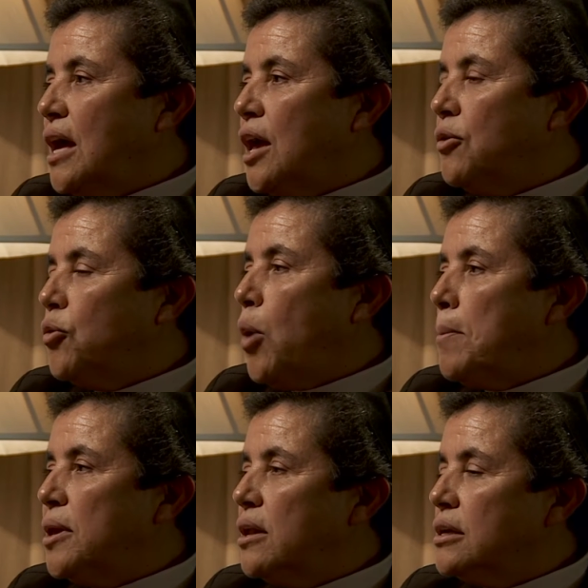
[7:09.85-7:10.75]
I grew
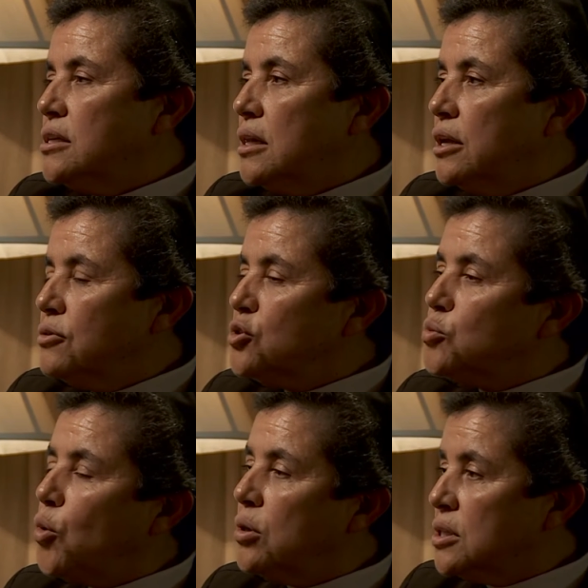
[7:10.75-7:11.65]
up in a little
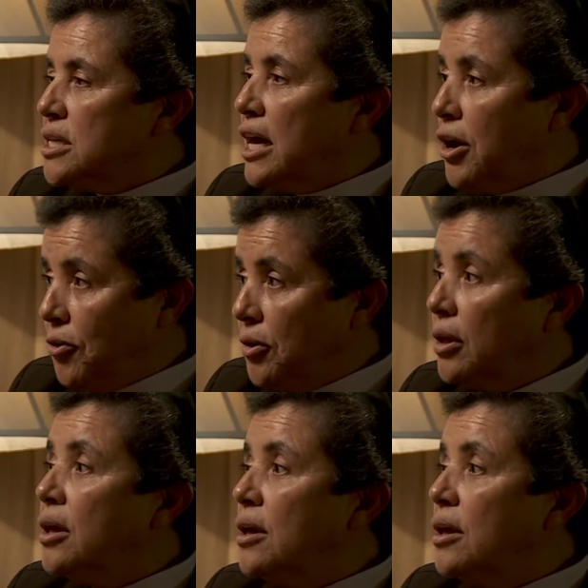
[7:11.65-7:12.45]
small town.